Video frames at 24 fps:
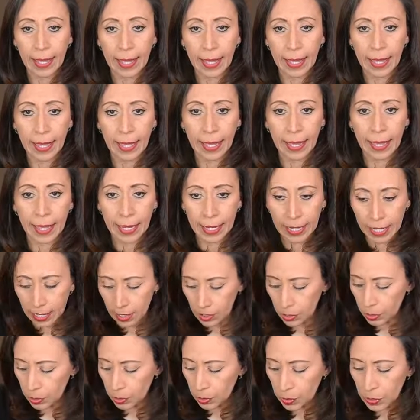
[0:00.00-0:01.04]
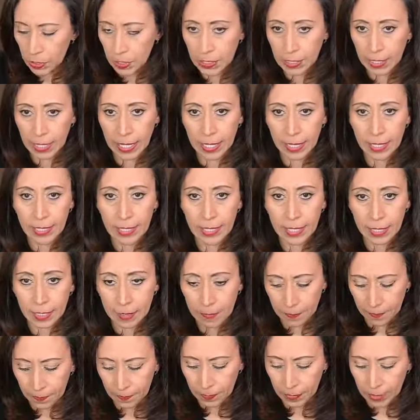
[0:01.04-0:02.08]
A to Z
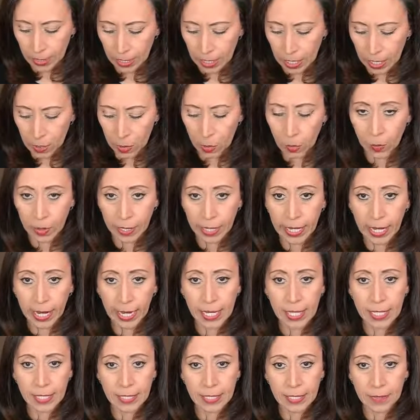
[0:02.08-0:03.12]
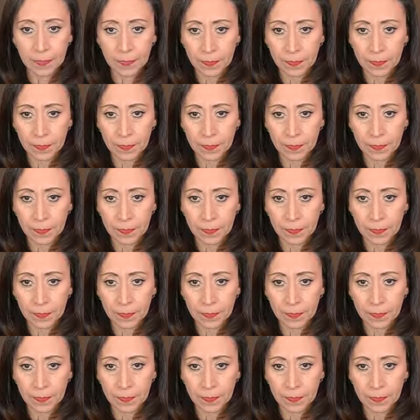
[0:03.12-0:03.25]
lowercase.